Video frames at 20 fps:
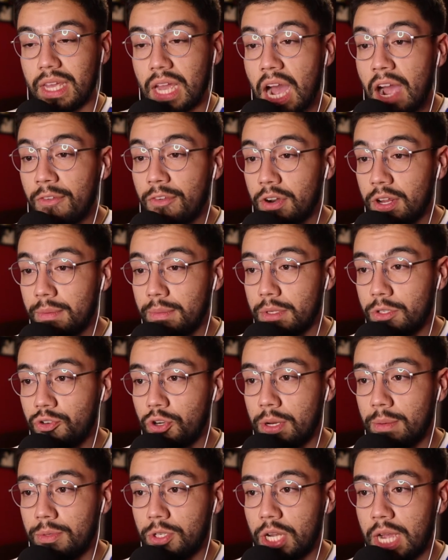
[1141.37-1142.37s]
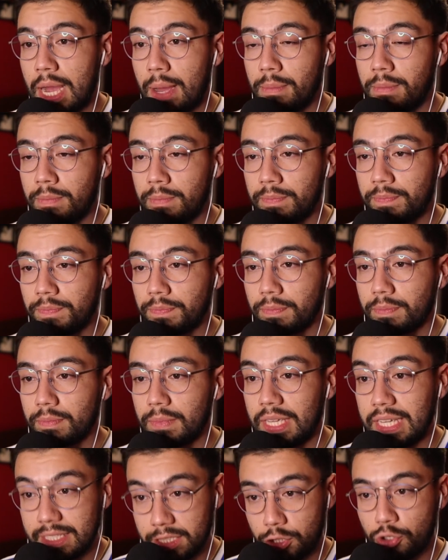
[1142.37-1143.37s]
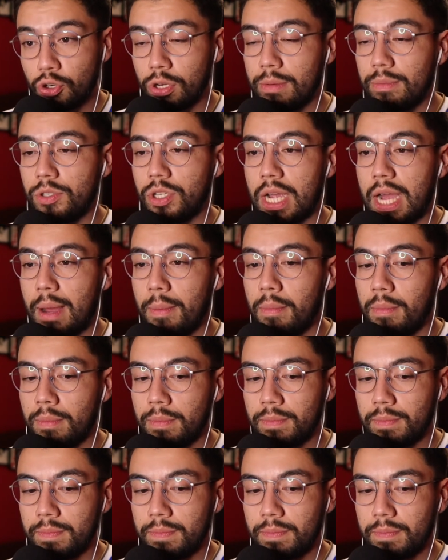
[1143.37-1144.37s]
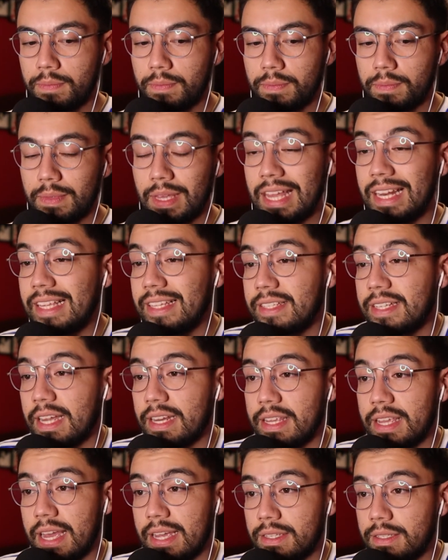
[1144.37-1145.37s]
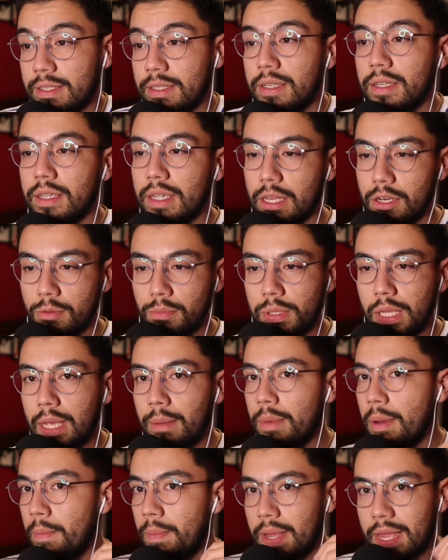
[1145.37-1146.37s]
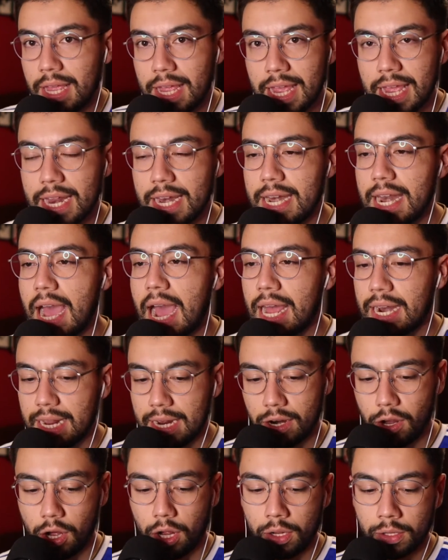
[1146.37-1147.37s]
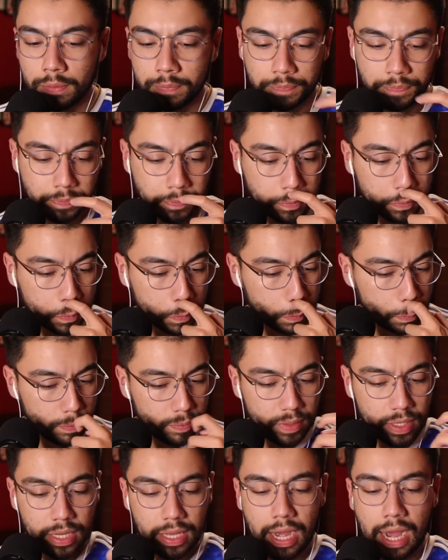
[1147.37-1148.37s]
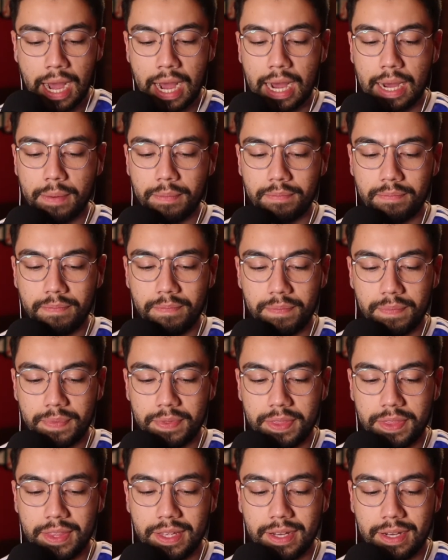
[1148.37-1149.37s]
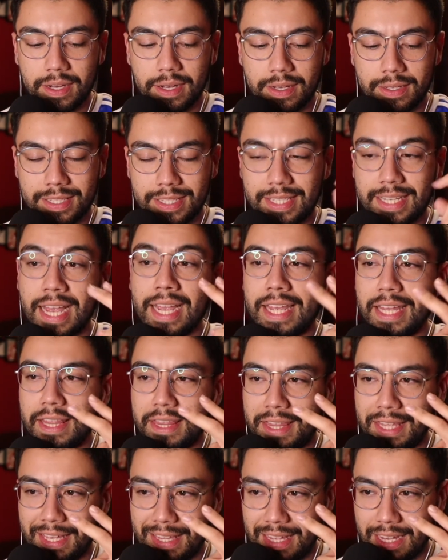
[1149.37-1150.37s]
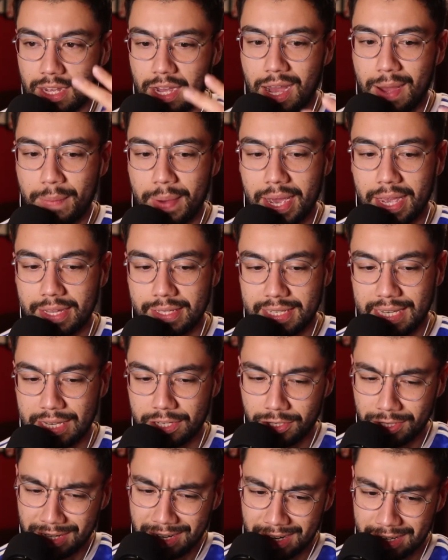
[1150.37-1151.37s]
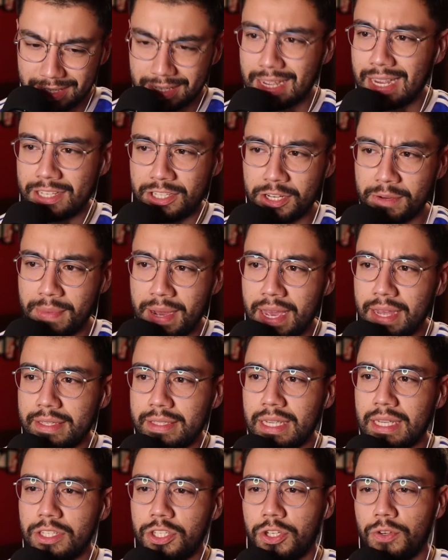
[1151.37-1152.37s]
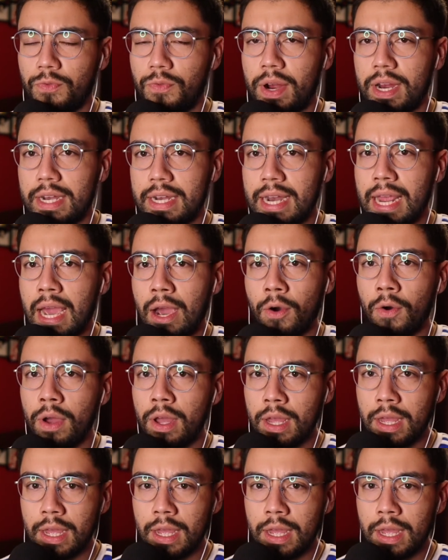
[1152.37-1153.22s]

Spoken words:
offered him the dream job, his dream job, and he said yes. Can you blame him? Not at all. The second thing that caught my attention, and it's catching my attention right now,